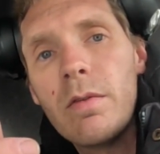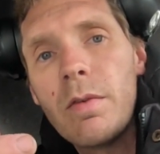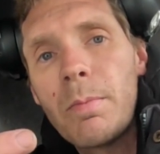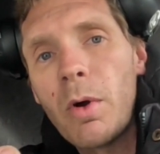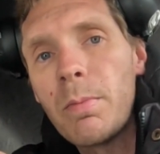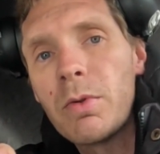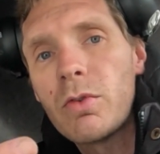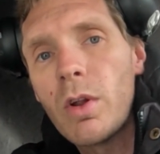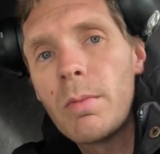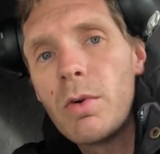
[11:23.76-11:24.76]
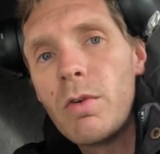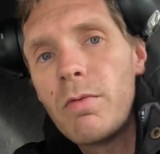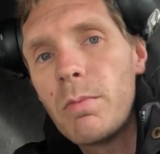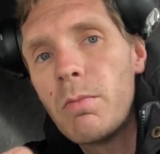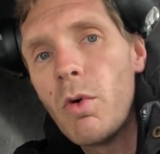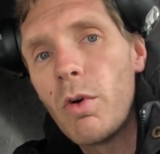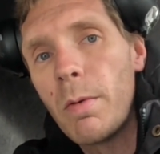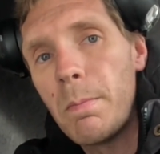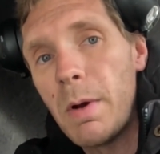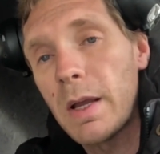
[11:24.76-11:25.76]
the prop is gonna move more
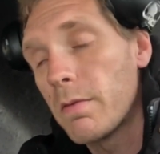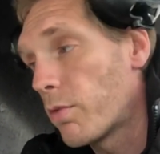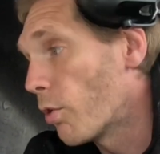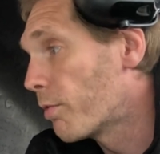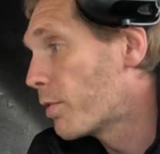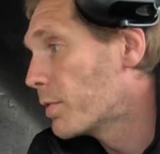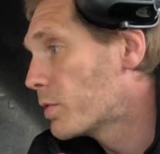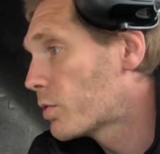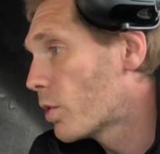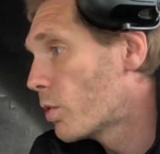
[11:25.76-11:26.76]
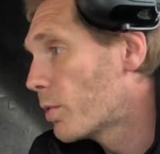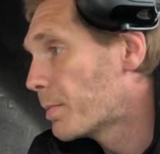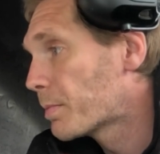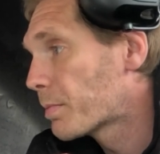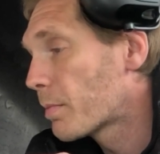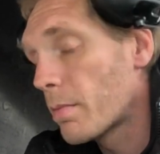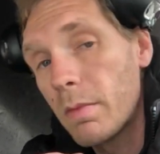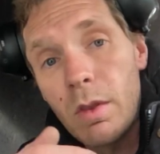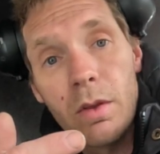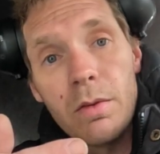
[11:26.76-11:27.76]
back and forth. So
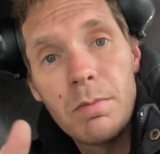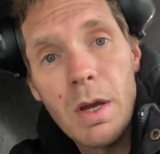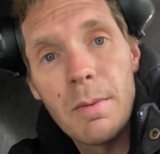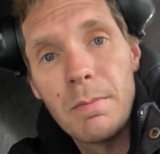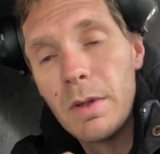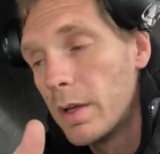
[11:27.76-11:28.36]
yeah,